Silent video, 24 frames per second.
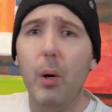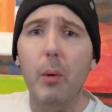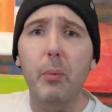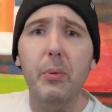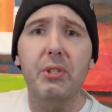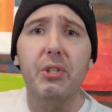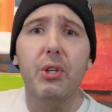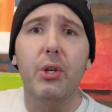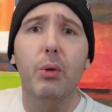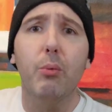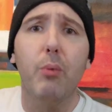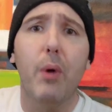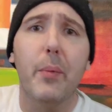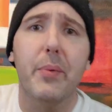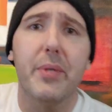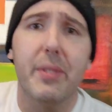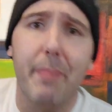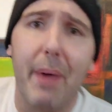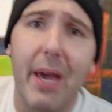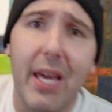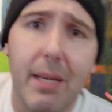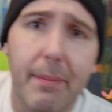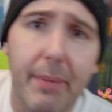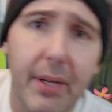what was good, what
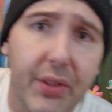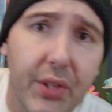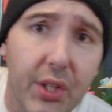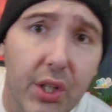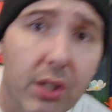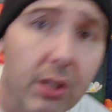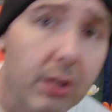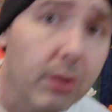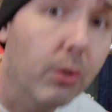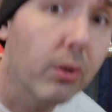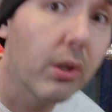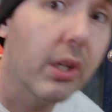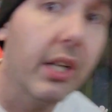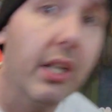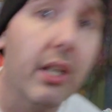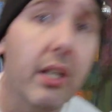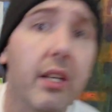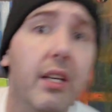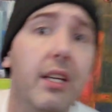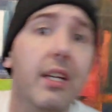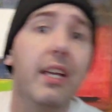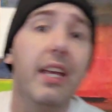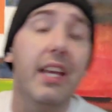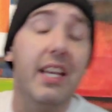was bad about the Kalorik
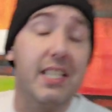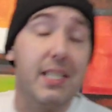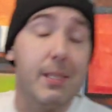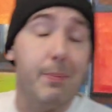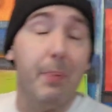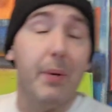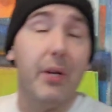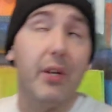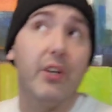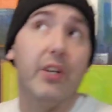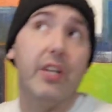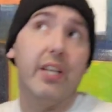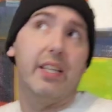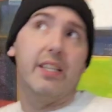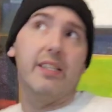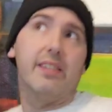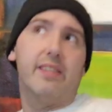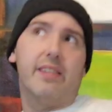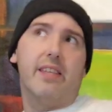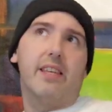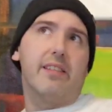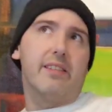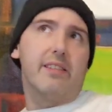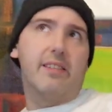
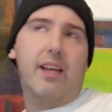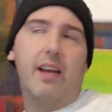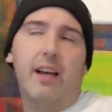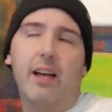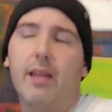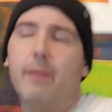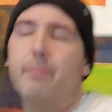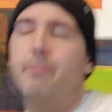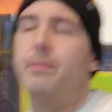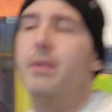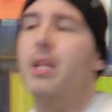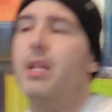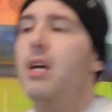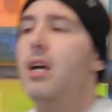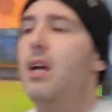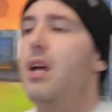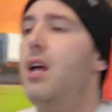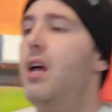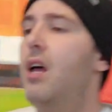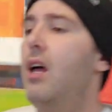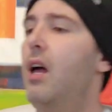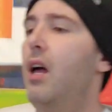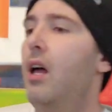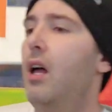experience this time?
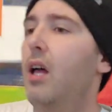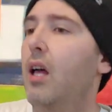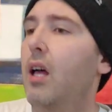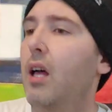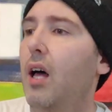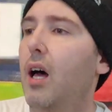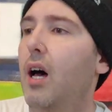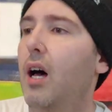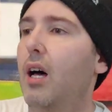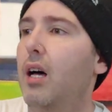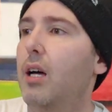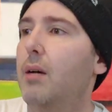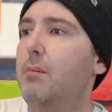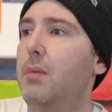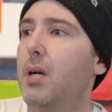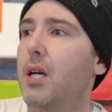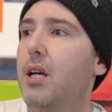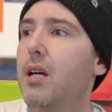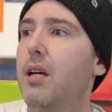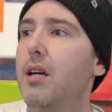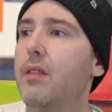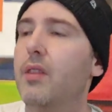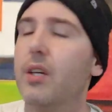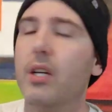
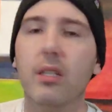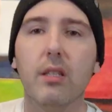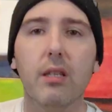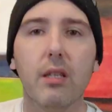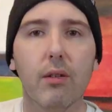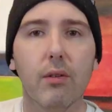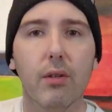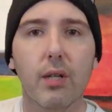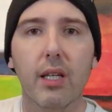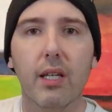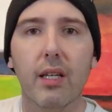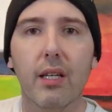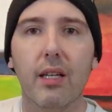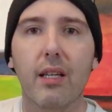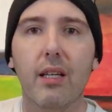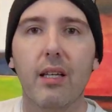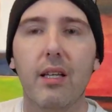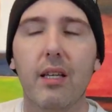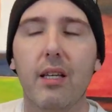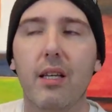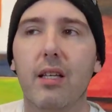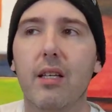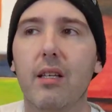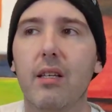Um, the Kalorik
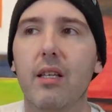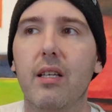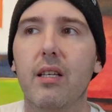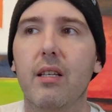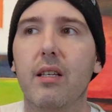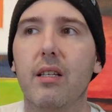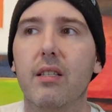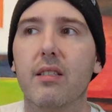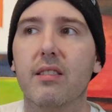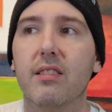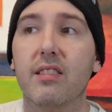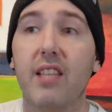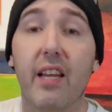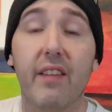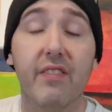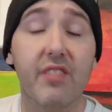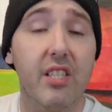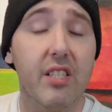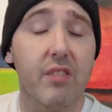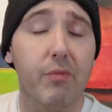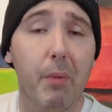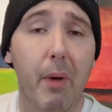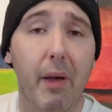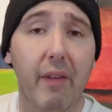staves
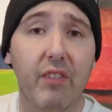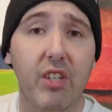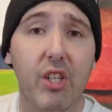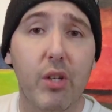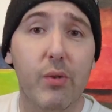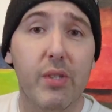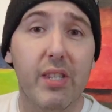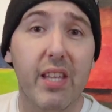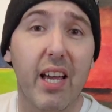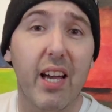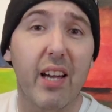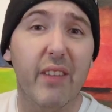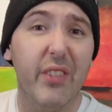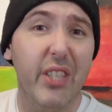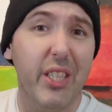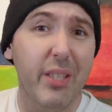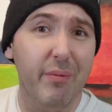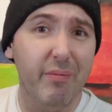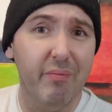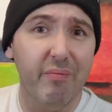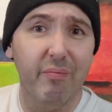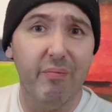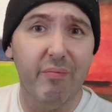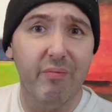us from having to use the
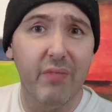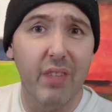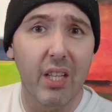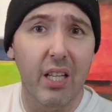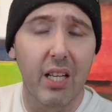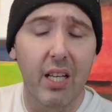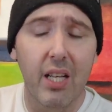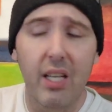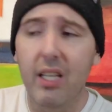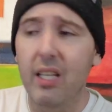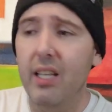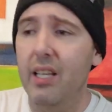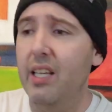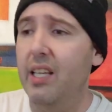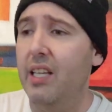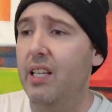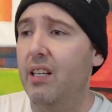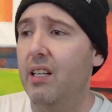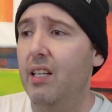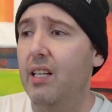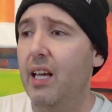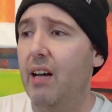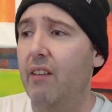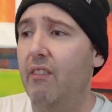oven.
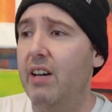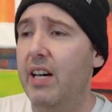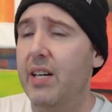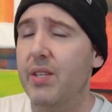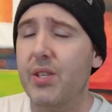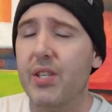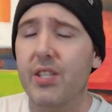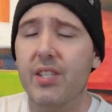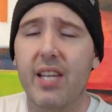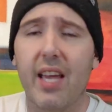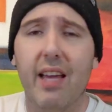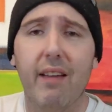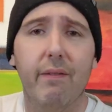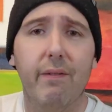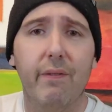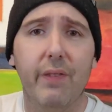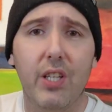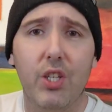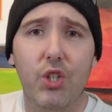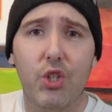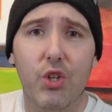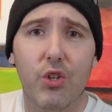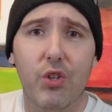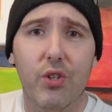It allows us to have
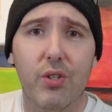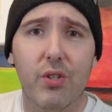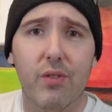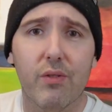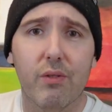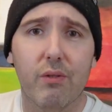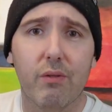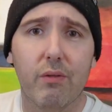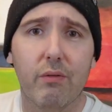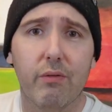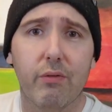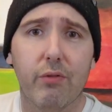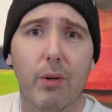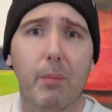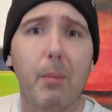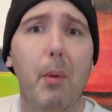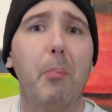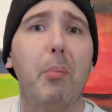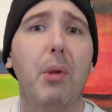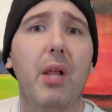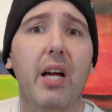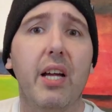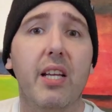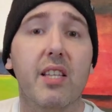features from
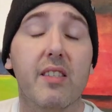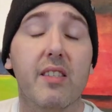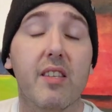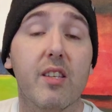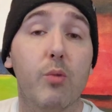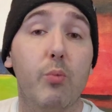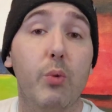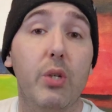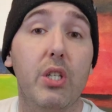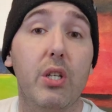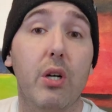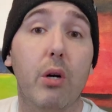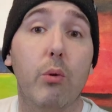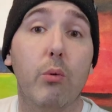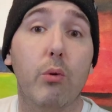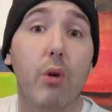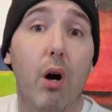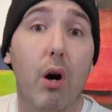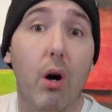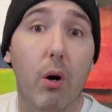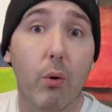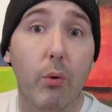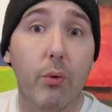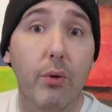appliances we don't
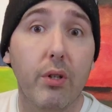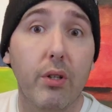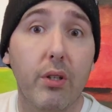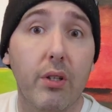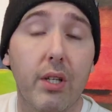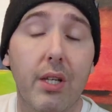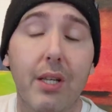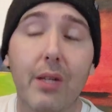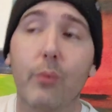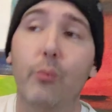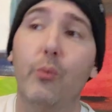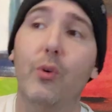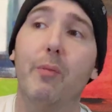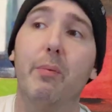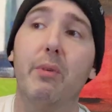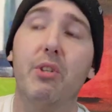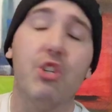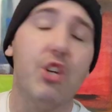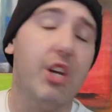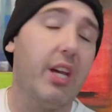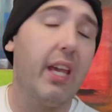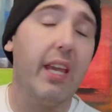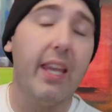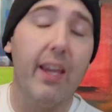own. We've been
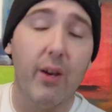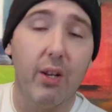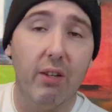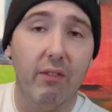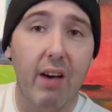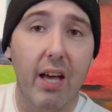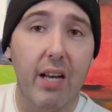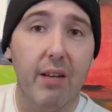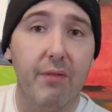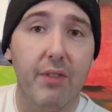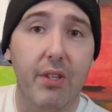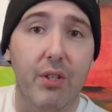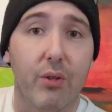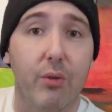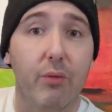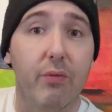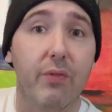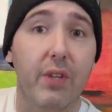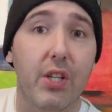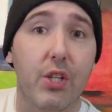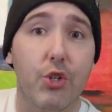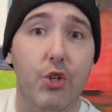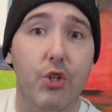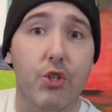checking out a lot of the new
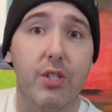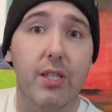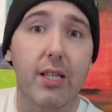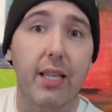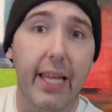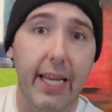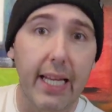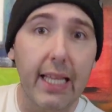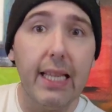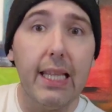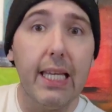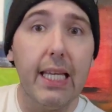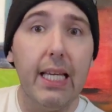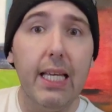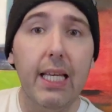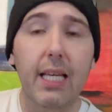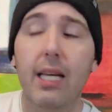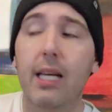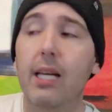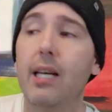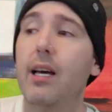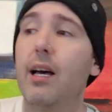features lately.